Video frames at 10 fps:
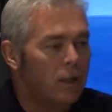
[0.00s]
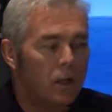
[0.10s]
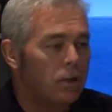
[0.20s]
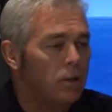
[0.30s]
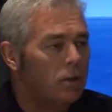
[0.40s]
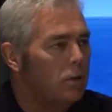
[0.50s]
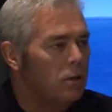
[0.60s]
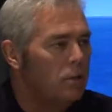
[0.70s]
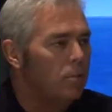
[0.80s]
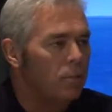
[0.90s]
Call of Duty
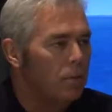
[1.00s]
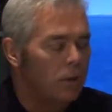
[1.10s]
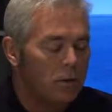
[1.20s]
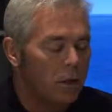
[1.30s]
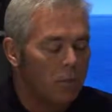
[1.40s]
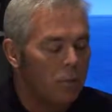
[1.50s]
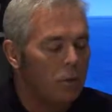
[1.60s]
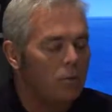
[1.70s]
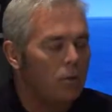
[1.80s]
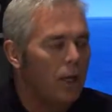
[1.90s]
2 is a
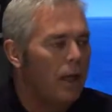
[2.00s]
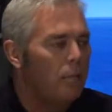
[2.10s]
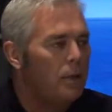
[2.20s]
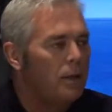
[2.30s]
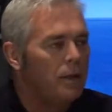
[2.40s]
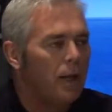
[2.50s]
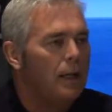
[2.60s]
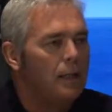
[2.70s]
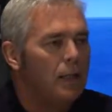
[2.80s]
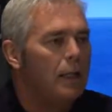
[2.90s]
beautiful game,
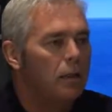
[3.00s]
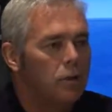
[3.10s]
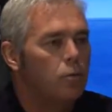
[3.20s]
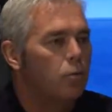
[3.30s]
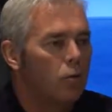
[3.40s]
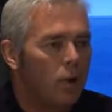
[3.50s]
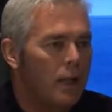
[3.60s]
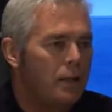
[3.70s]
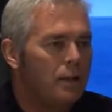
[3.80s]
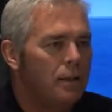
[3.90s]
and it looks
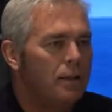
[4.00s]
great.